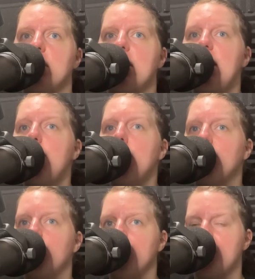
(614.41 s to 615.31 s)
to keep
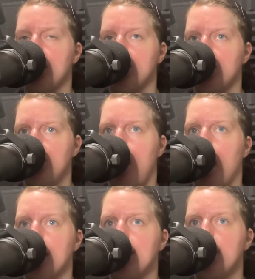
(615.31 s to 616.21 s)
him from such
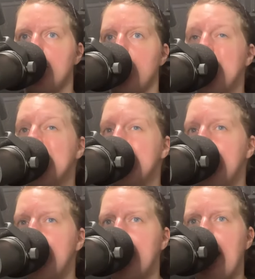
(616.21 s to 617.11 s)
thoughts, but when
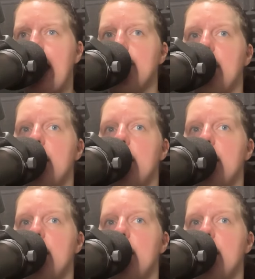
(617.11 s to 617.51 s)
tea came,